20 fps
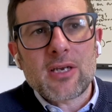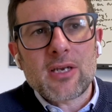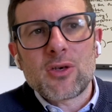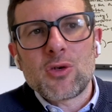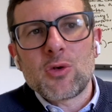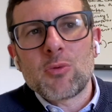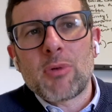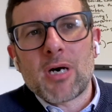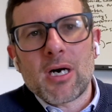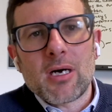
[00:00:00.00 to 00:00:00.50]
new
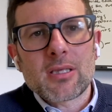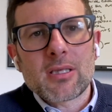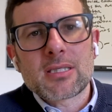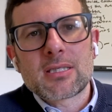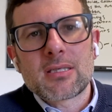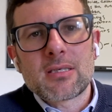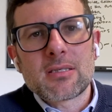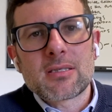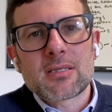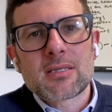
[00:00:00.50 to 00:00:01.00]

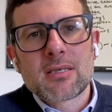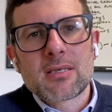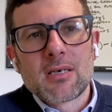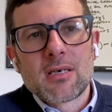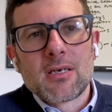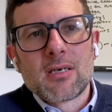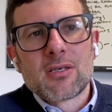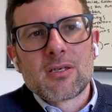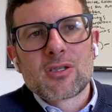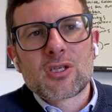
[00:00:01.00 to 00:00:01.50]
policies
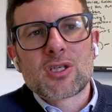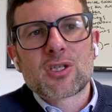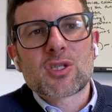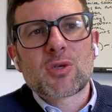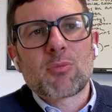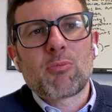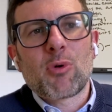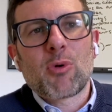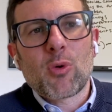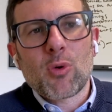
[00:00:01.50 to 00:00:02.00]
to
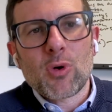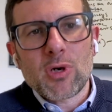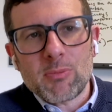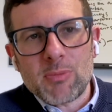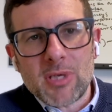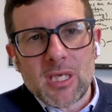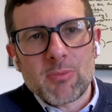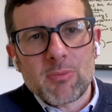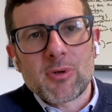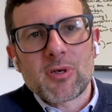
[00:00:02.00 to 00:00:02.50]
support
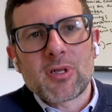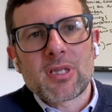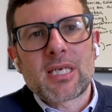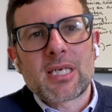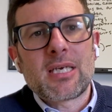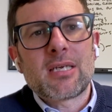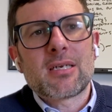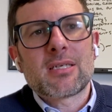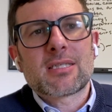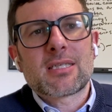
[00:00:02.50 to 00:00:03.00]
people
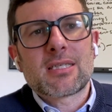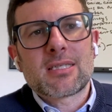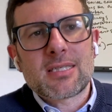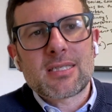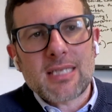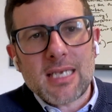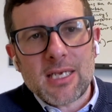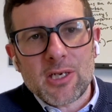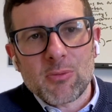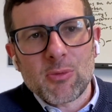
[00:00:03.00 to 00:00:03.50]
in a
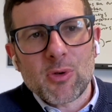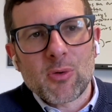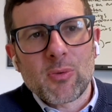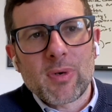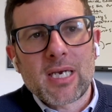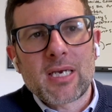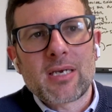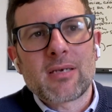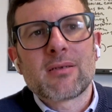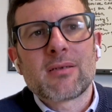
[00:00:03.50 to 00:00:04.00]
sustainable
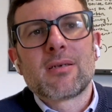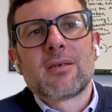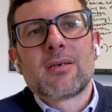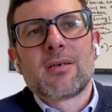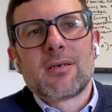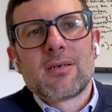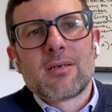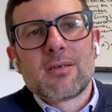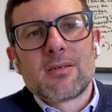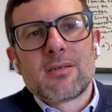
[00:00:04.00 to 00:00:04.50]
way
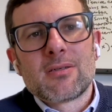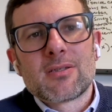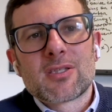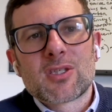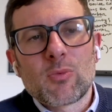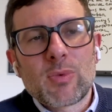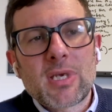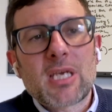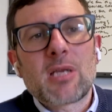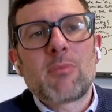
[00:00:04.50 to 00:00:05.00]
so
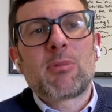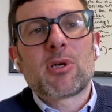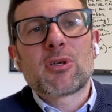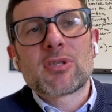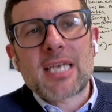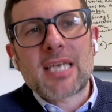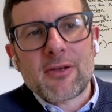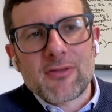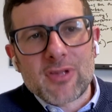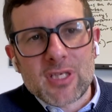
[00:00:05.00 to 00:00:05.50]
we can build
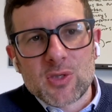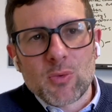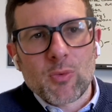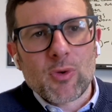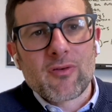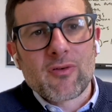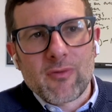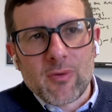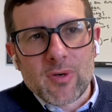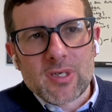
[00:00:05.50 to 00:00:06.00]
out this
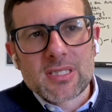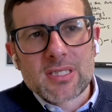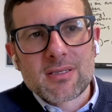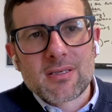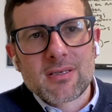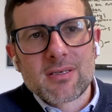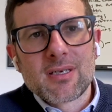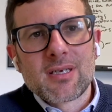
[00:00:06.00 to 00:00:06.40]
workforce.